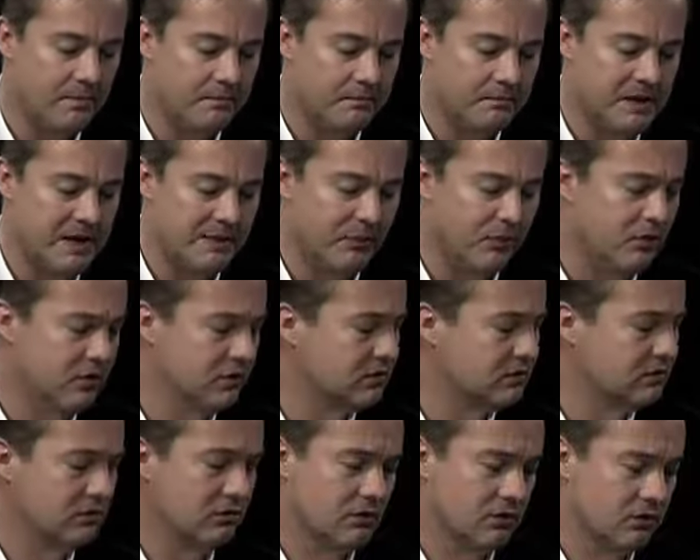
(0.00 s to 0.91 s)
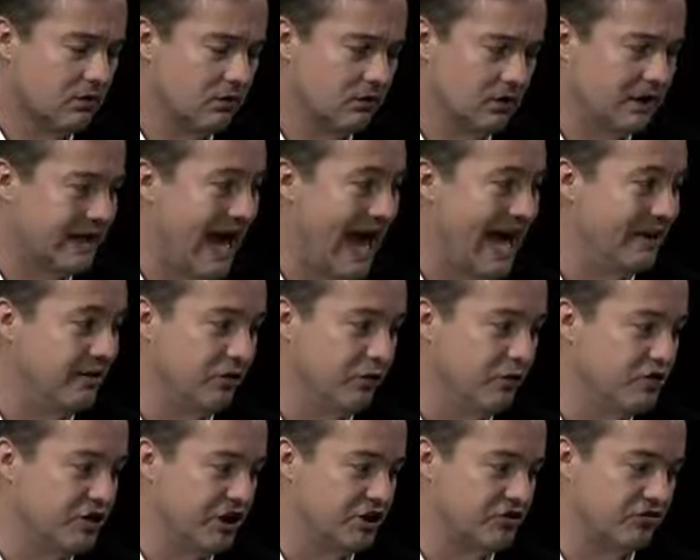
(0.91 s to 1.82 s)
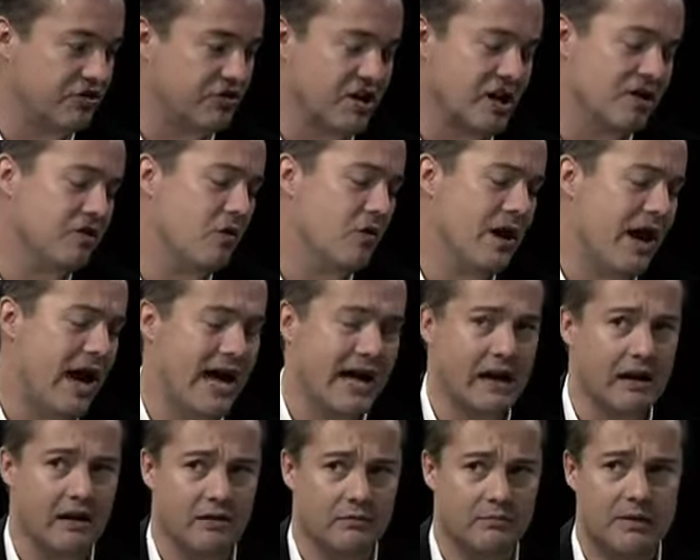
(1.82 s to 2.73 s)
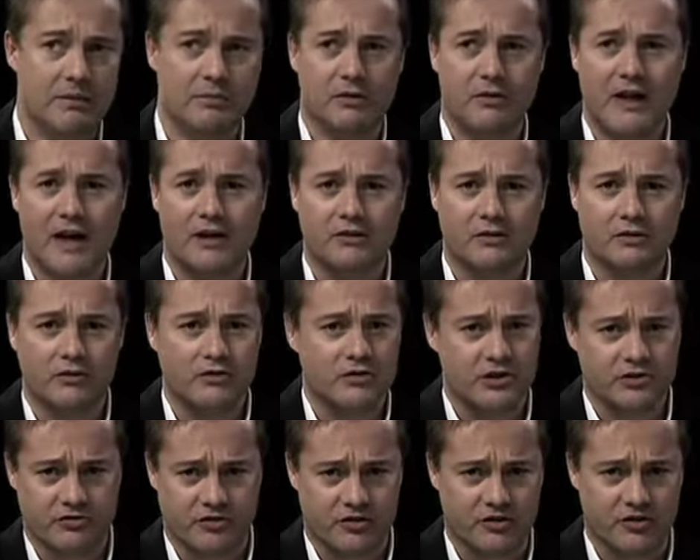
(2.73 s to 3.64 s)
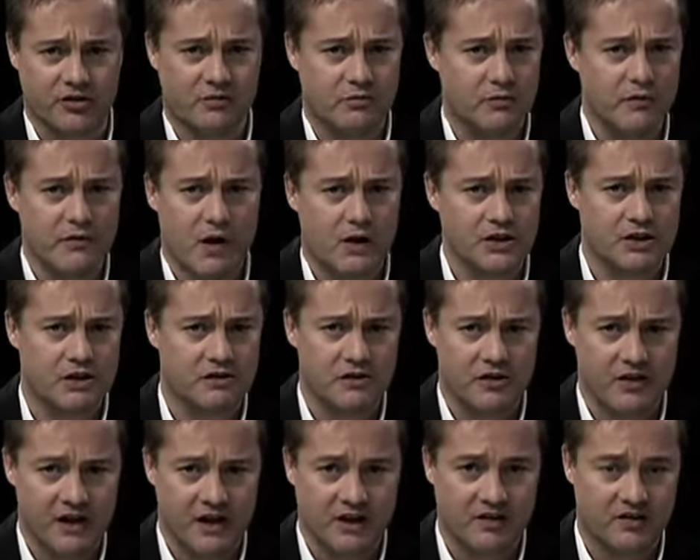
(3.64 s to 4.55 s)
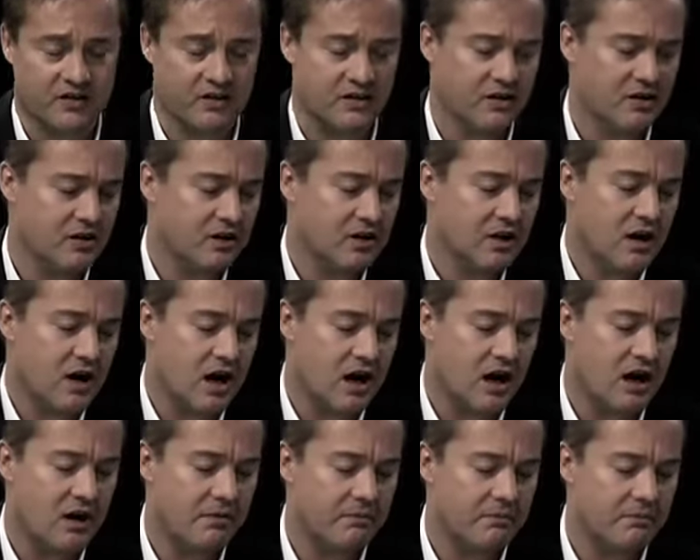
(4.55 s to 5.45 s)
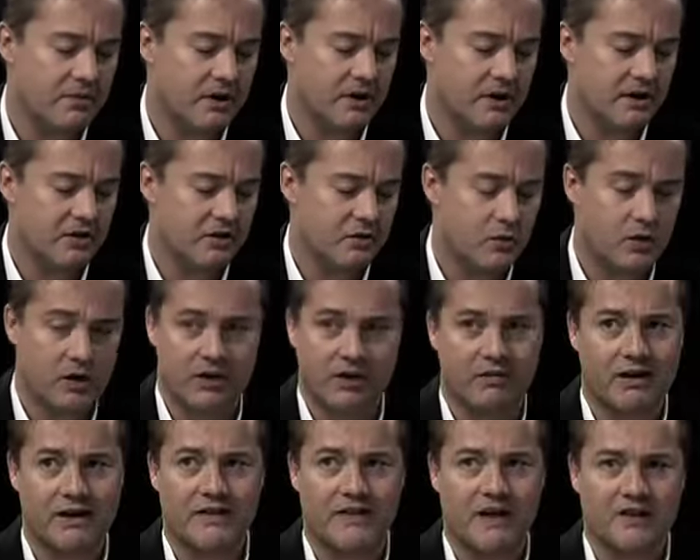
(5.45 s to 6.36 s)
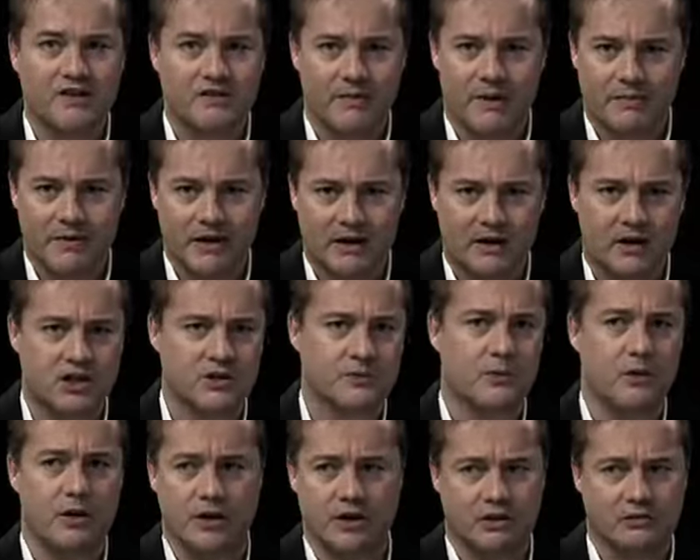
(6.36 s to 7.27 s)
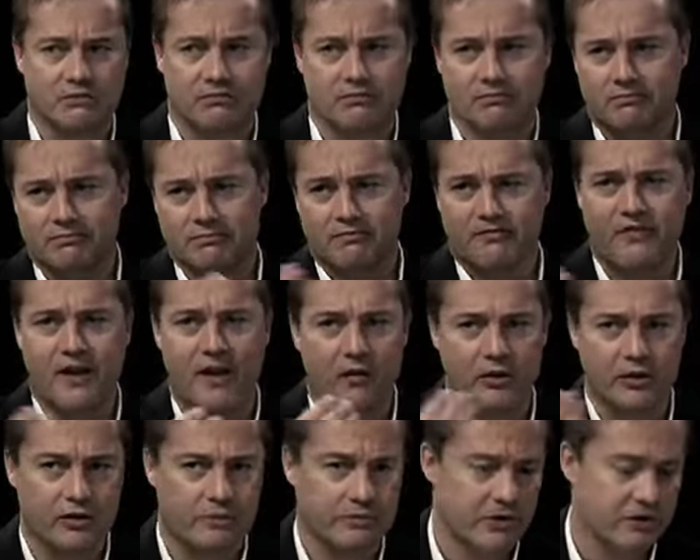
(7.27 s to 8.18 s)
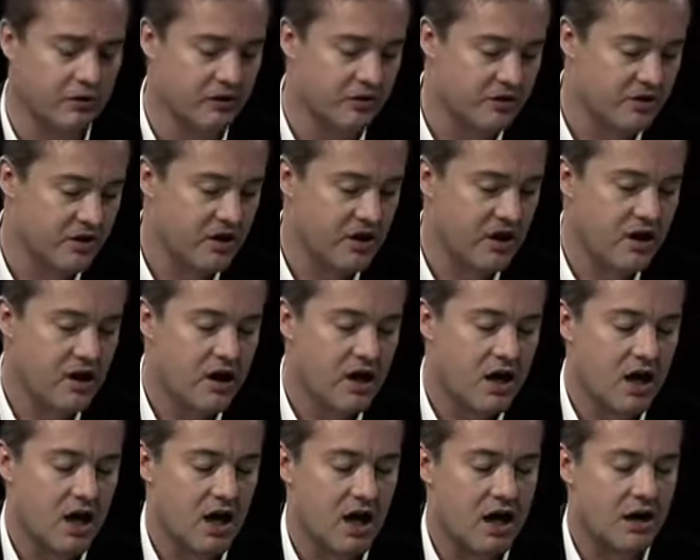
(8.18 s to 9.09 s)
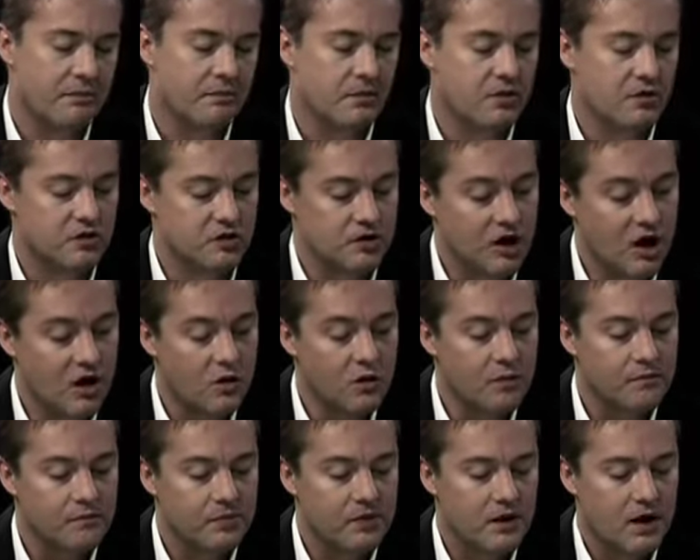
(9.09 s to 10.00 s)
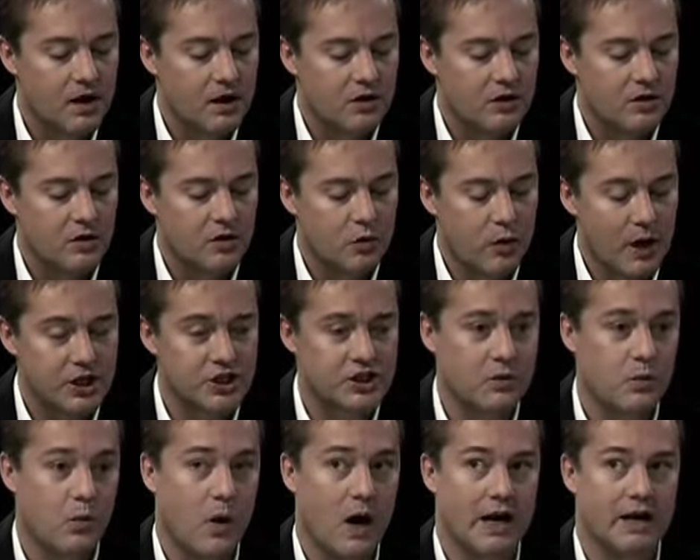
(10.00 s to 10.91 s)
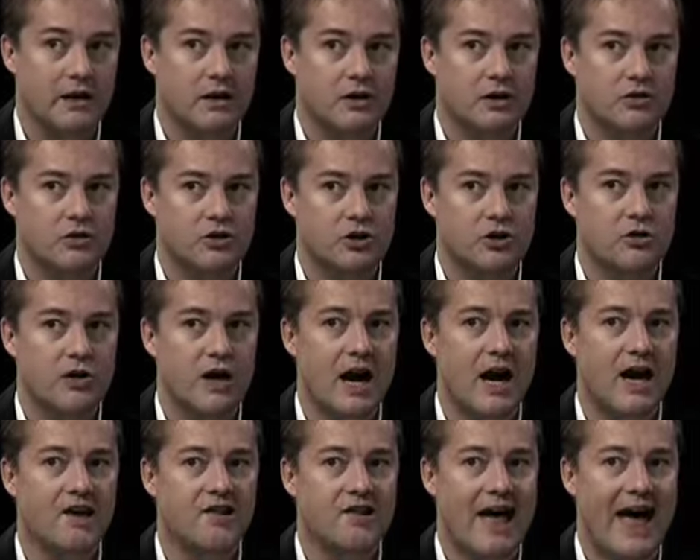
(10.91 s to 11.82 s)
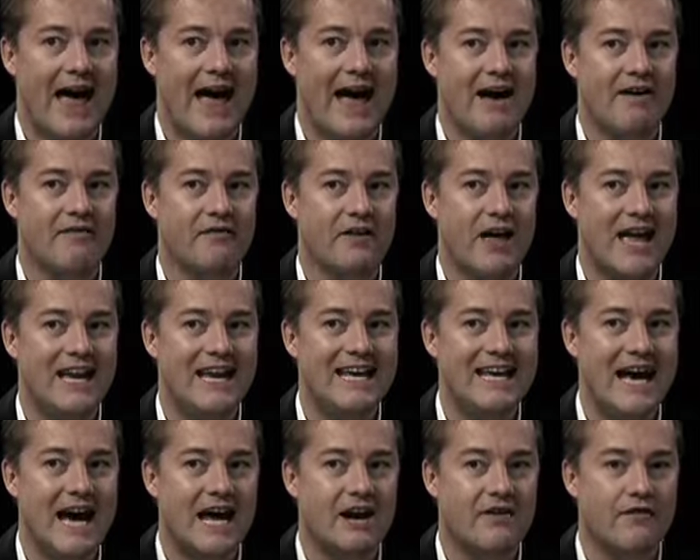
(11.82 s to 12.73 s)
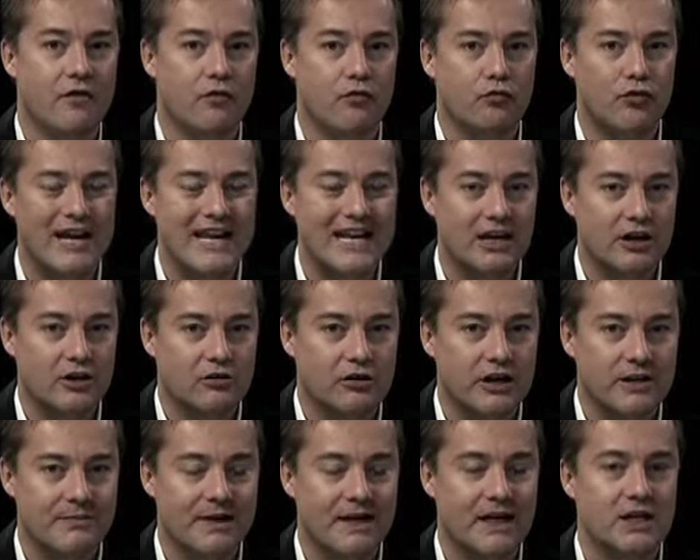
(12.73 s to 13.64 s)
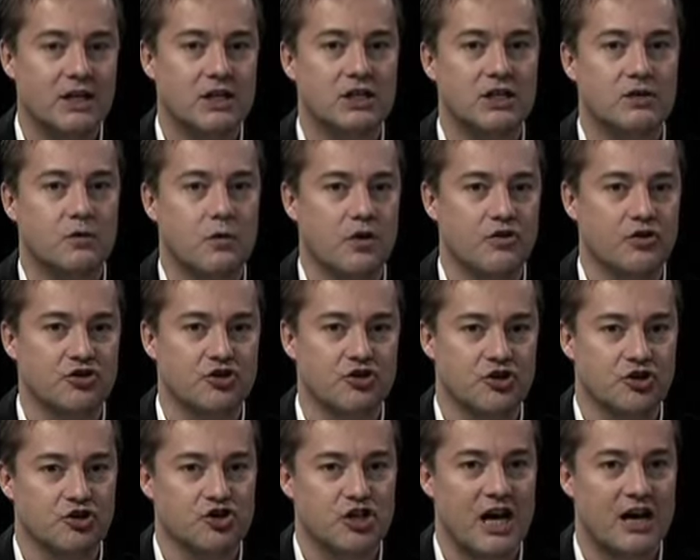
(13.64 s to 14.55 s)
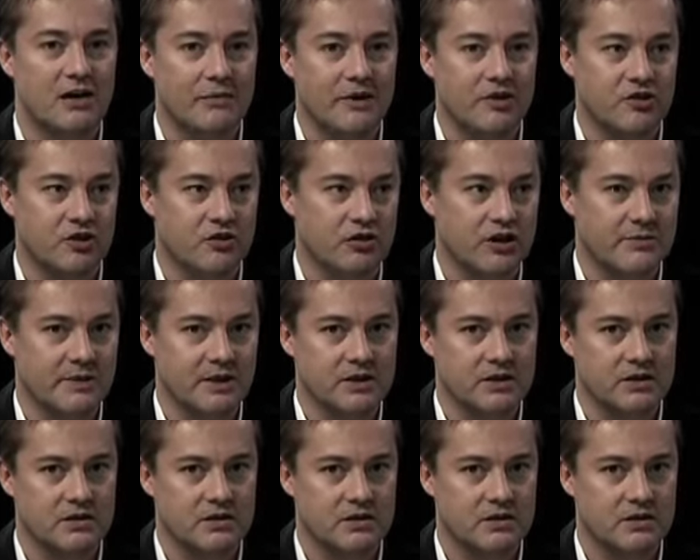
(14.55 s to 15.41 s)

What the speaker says: People can lose interest. That's okay. People are allowed to lose interest. Move on to other things. And it's one of the great things about being an entrepreneur. You can follow your muse. So, question one. Do you guys have any kind of a written agreement, or is it just a gentleman's agreement?